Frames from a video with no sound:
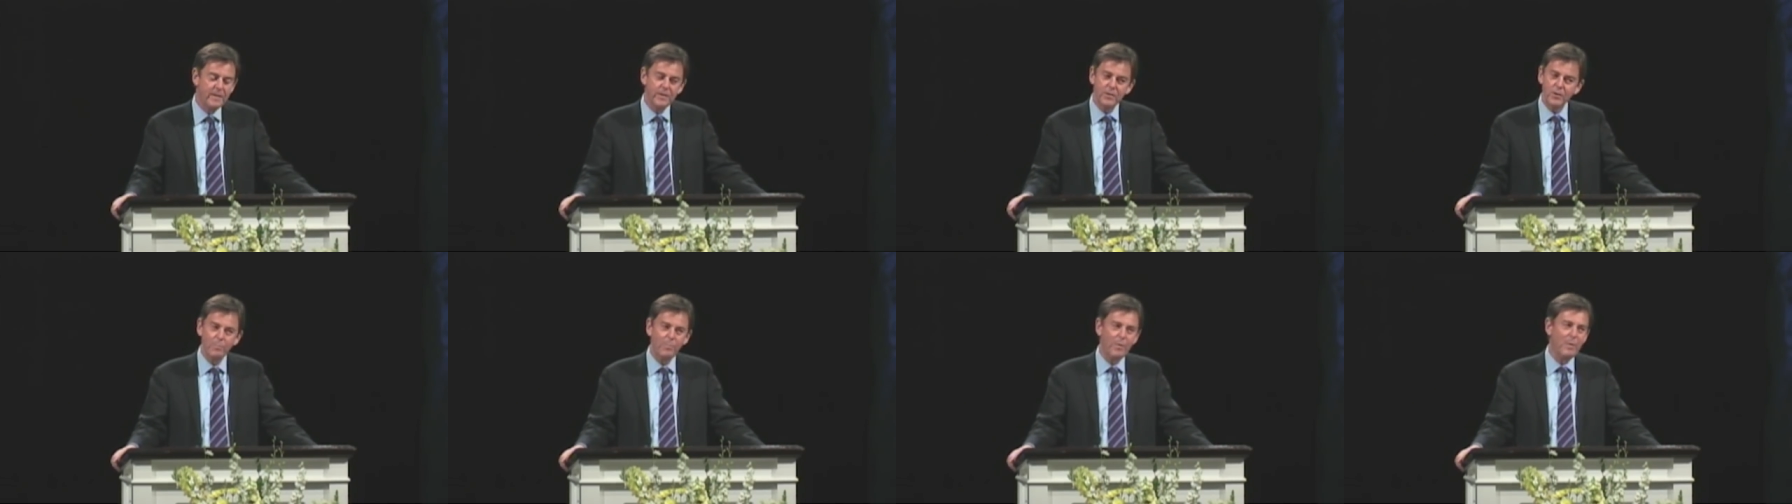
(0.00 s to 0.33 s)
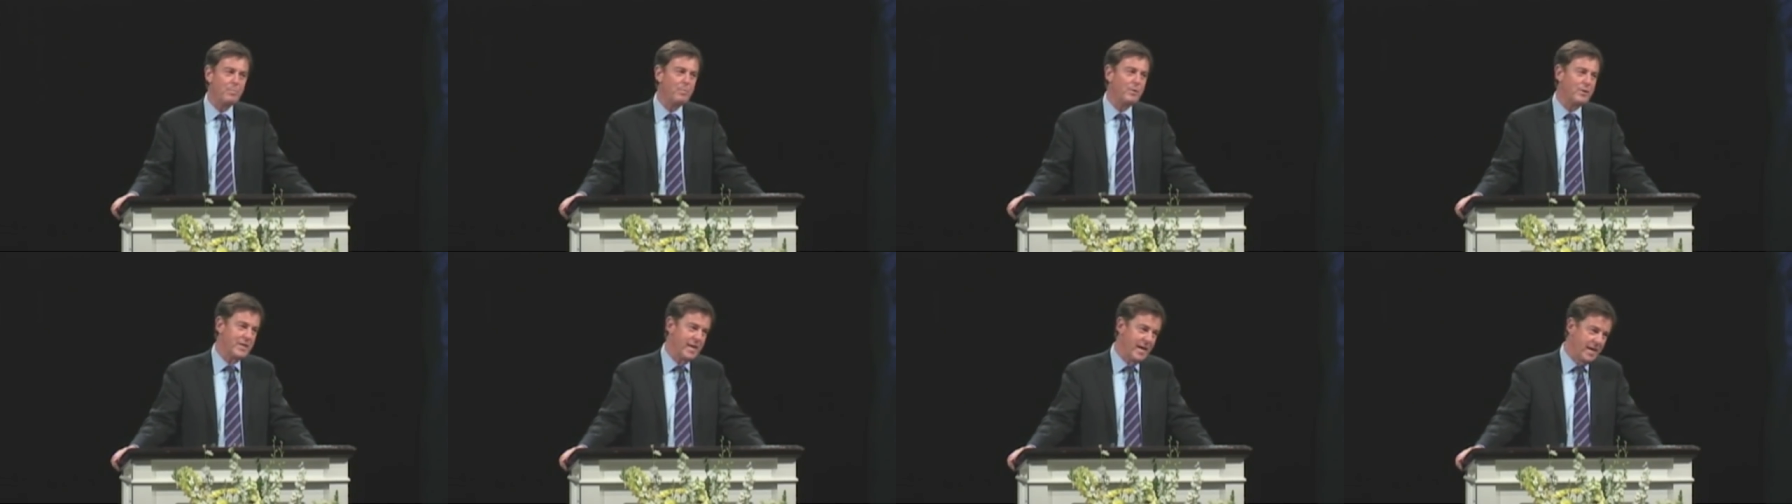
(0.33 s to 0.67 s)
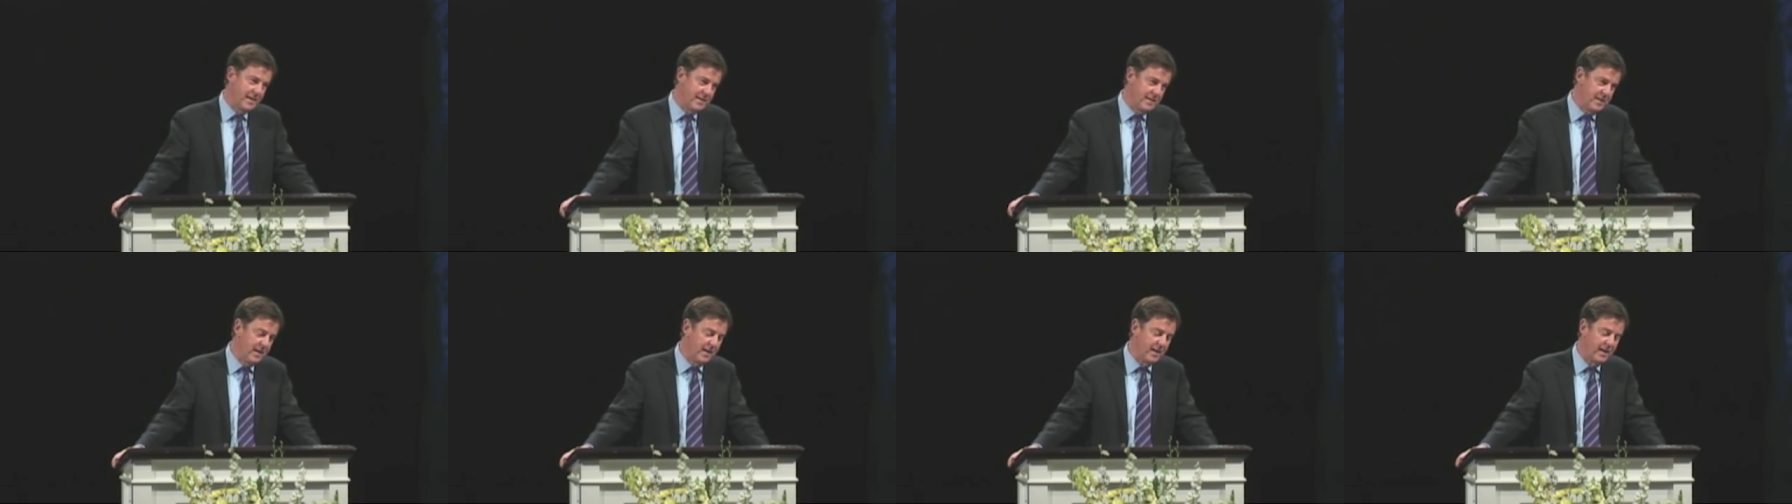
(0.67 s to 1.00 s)
Don't be
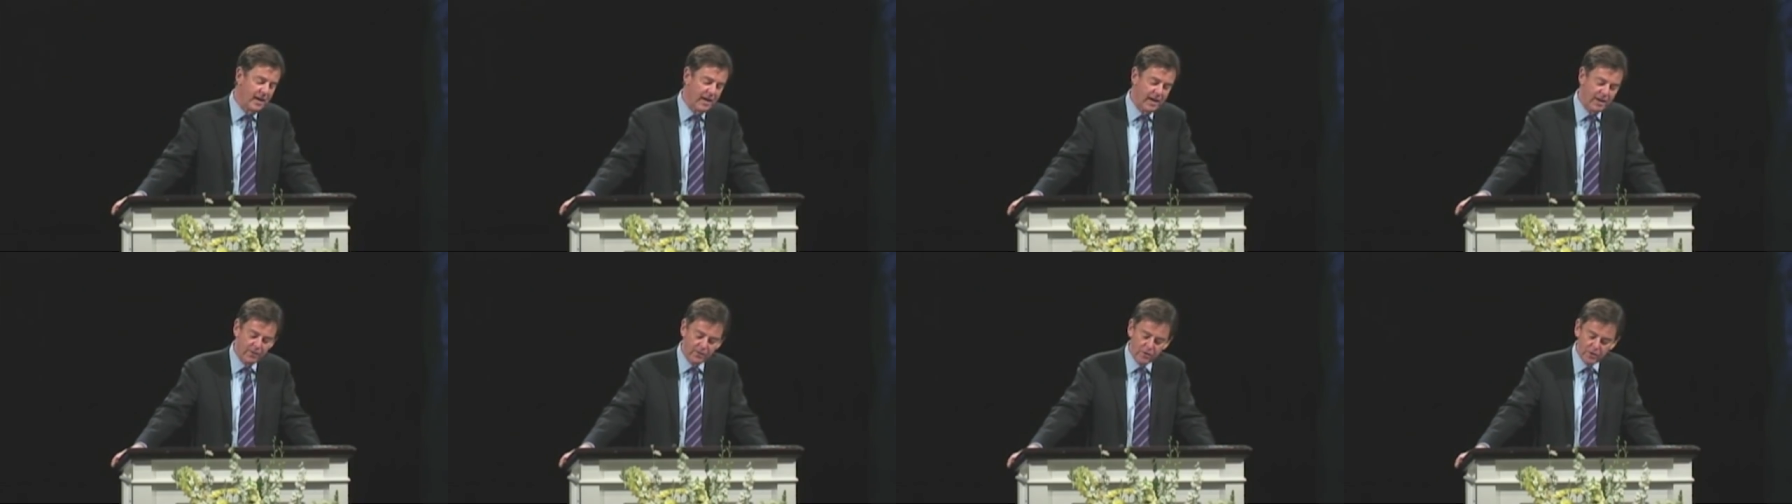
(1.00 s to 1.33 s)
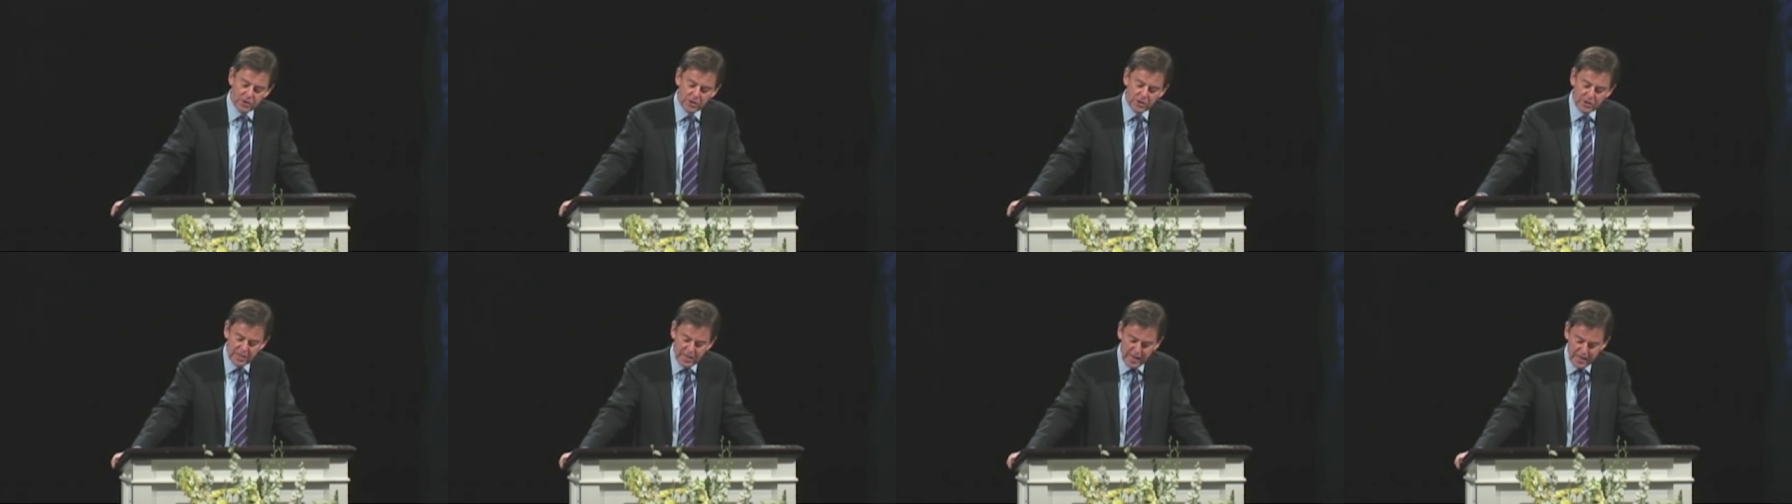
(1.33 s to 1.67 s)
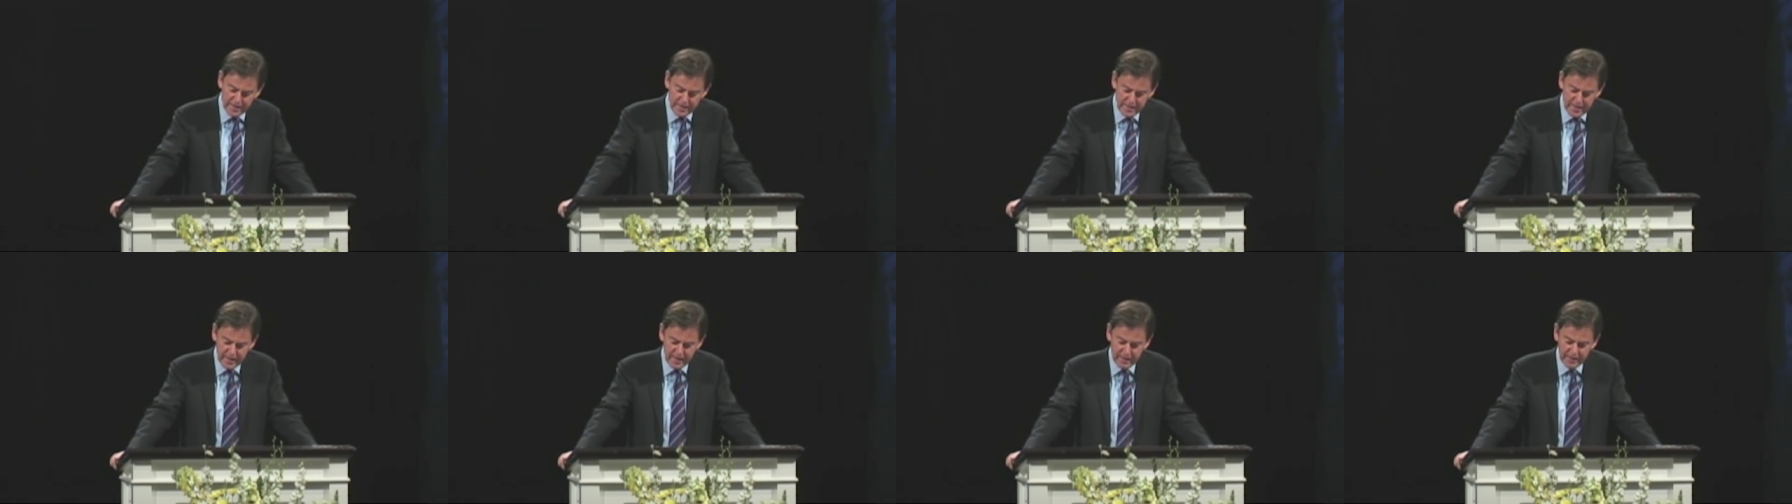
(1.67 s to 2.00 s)
pedantic, I
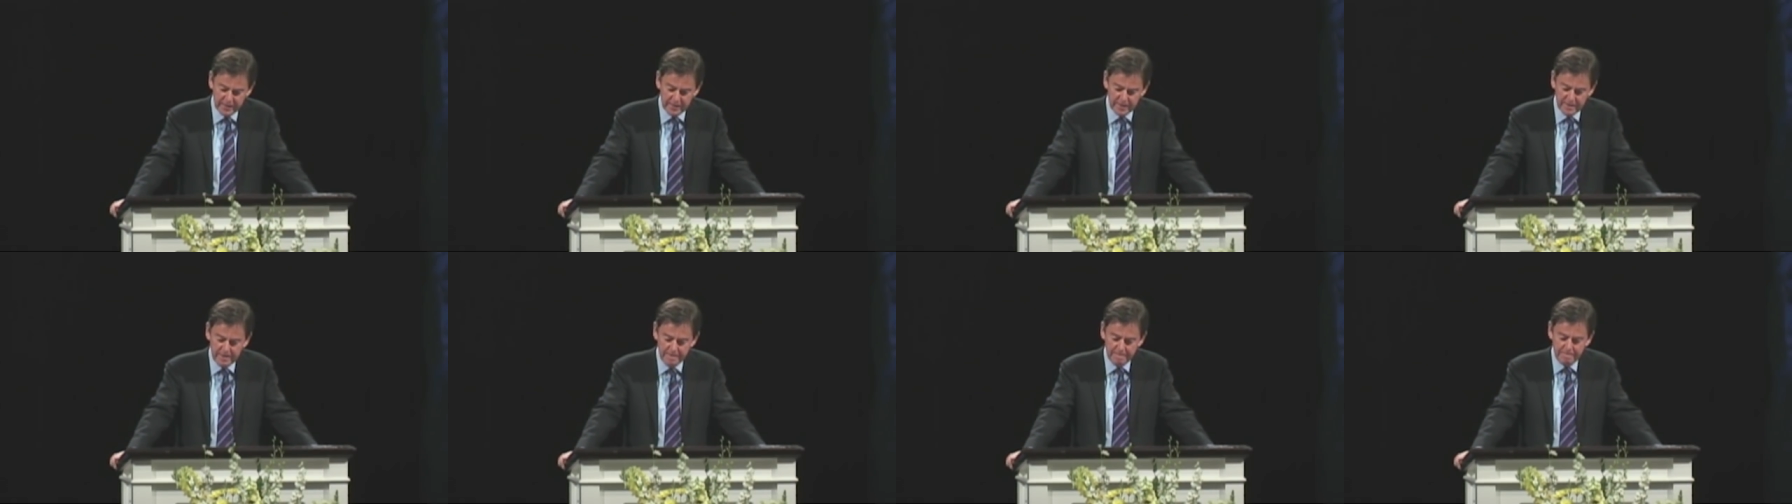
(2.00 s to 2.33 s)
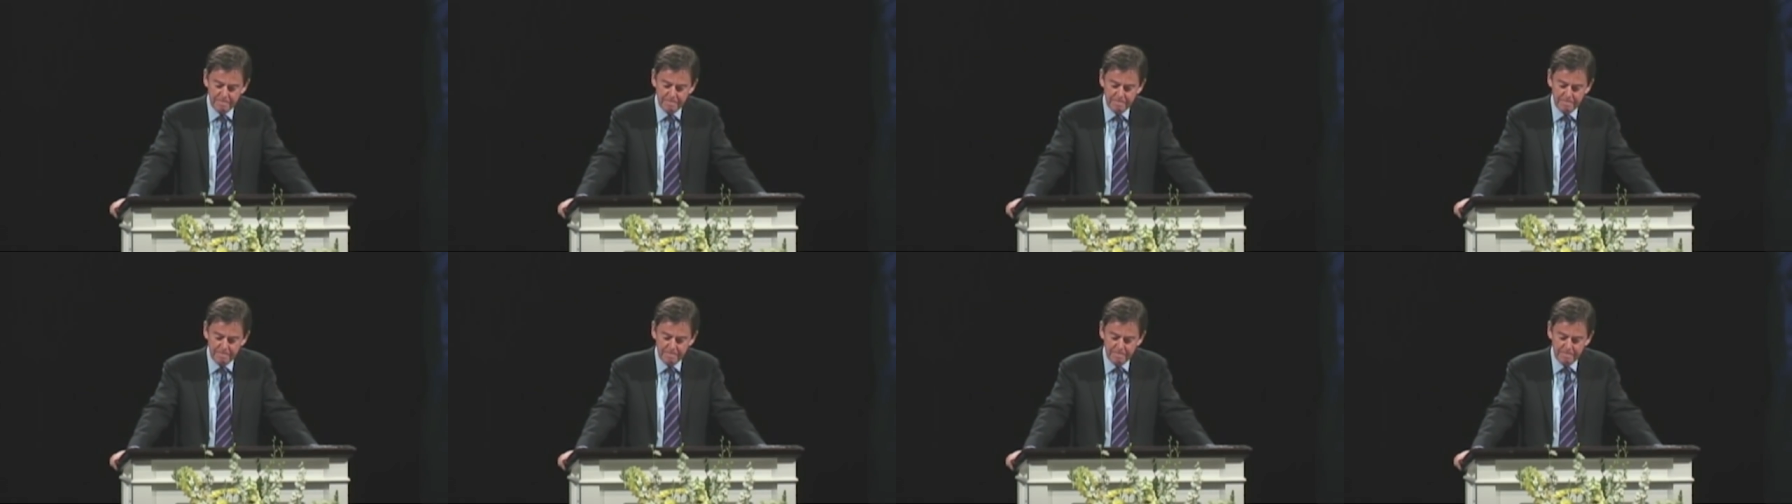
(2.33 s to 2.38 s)
understand that.